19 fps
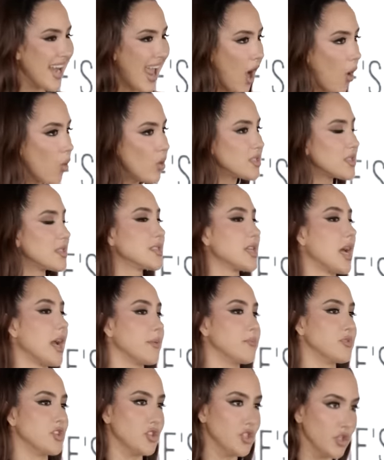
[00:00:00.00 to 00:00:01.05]
now is the
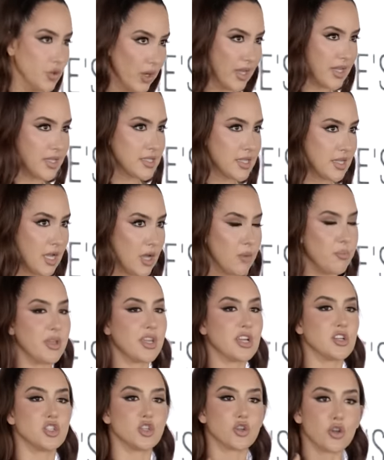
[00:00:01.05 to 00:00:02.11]
time to do it
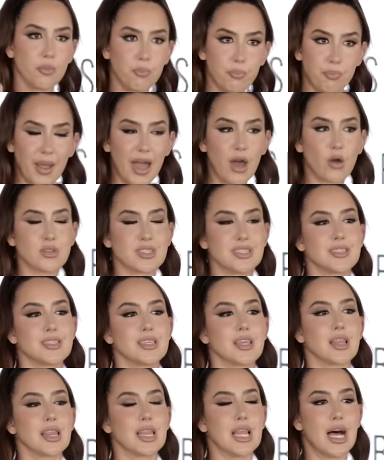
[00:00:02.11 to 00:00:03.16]
because you're about to
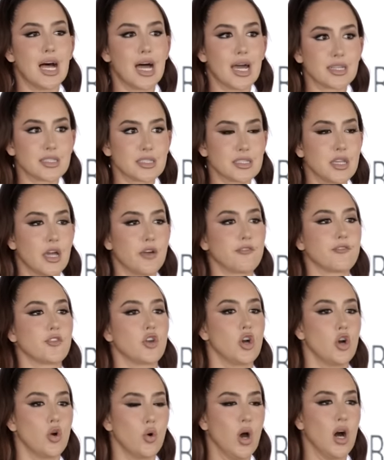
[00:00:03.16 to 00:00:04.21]
see a lot of stuff
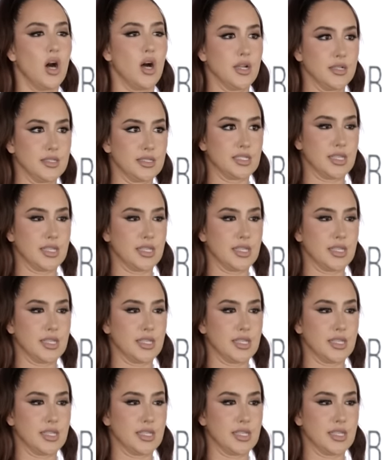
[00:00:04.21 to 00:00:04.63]
go on